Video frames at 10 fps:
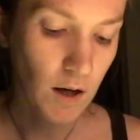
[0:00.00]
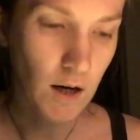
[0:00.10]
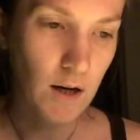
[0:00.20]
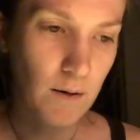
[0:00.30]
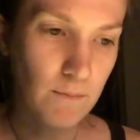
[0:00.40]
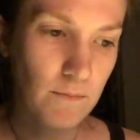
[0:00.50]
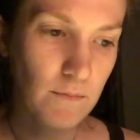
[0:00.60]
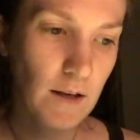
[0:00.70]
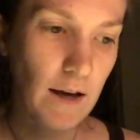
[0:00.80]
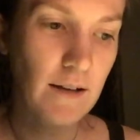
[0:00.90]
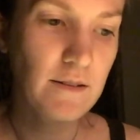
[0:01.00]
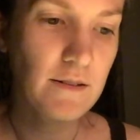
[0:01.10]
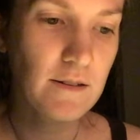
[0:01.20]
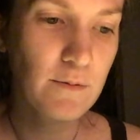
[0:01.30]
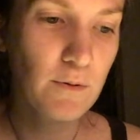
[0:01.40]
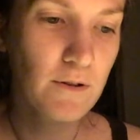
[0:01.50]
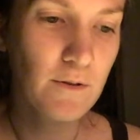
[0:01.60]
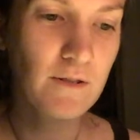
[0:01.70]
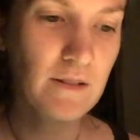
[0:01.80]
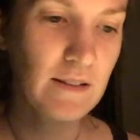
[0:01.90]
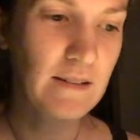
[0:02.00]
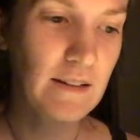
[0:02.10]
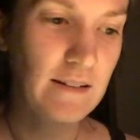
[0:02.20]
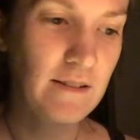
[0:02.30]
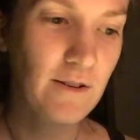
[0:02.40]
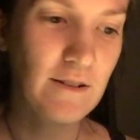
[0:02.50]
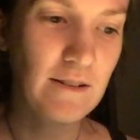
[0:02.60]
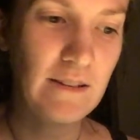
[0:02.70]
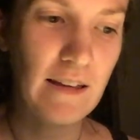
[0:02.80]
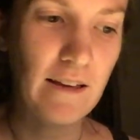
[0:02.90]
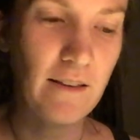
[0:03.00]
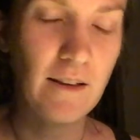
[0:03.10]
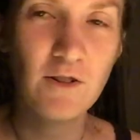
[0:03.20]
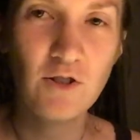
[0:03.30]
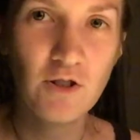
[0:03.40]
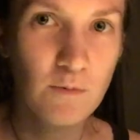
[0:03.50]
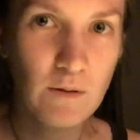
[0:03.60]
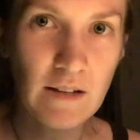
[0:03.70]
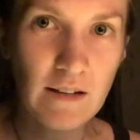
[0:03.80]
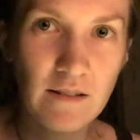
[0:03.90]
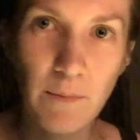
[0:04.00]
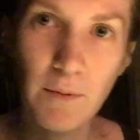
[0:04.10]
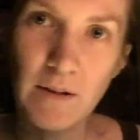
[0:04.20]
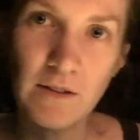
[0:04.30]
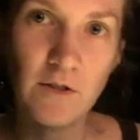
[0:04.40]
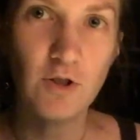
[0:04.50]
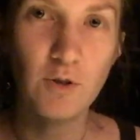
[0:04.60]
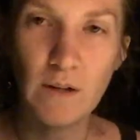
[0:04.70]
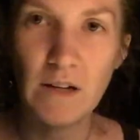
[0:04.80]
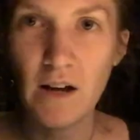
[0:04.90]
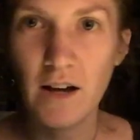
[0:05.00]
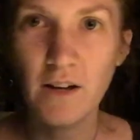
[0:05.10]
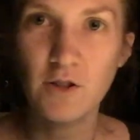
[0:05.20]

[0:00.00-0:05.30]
Um, yeah, it's it's one of those things that it's hard to say, like, should we take supplements or should we not?